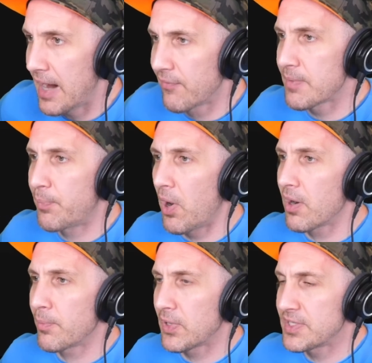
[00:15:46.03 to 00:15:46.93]
Every
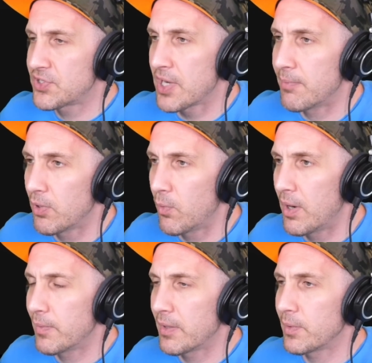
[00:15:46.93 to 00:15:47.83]
bar plays
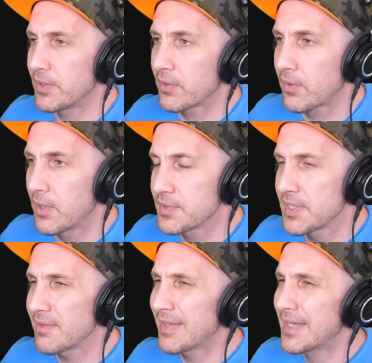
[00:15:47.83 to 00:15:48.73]
Chumbawamba when they're
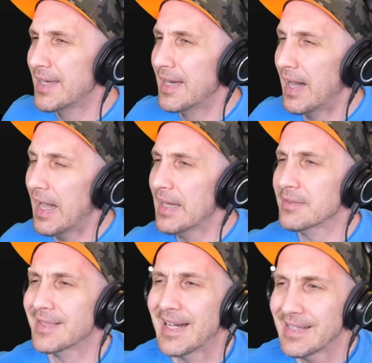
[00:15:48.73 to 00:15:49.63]
closing. I
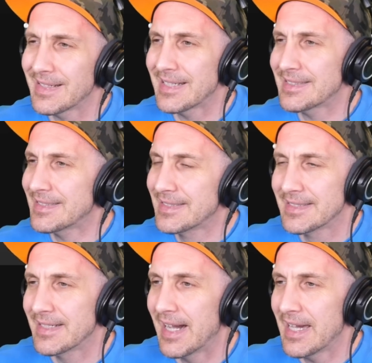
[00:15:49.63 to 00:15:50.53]

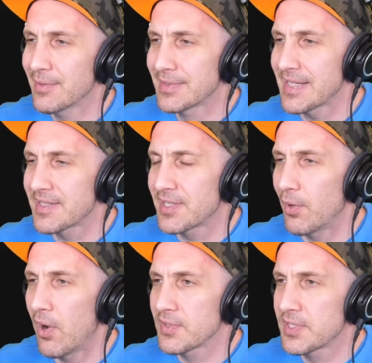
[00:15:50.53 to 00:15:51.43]
don't think so.
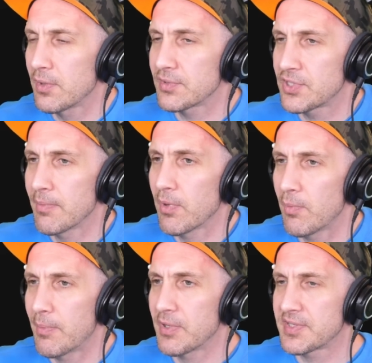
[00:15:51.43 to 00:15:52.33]
Also,
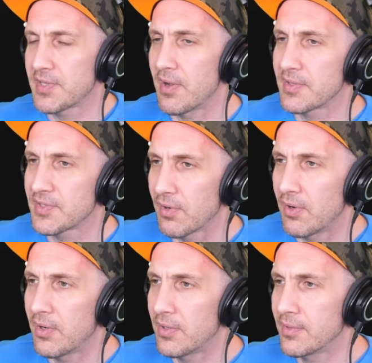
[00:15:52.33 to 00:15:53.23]
Chumbawamba's songs are
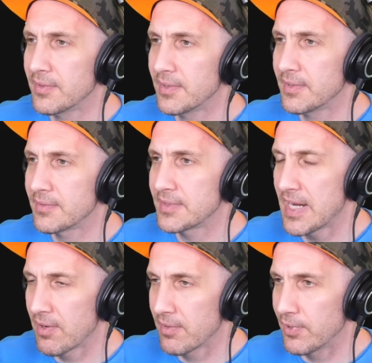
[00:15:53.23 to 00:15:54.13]
all
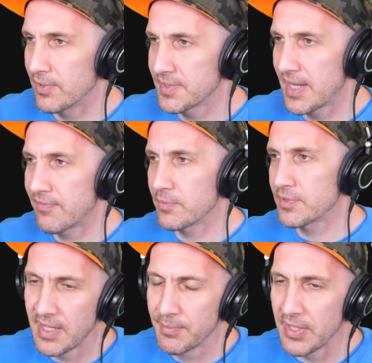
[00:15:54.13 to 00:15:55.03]
terrible aside from
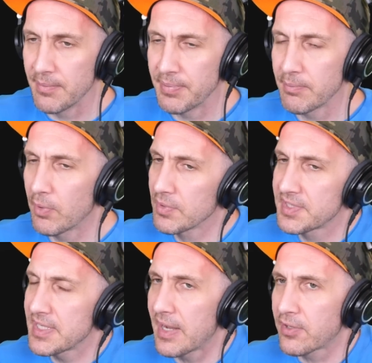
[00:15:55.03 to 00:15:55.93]
Tub Thumping, but we'll
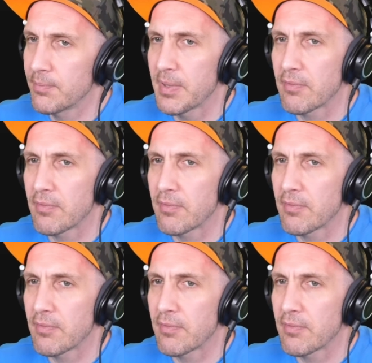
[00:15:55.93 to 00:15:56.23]
see. I could be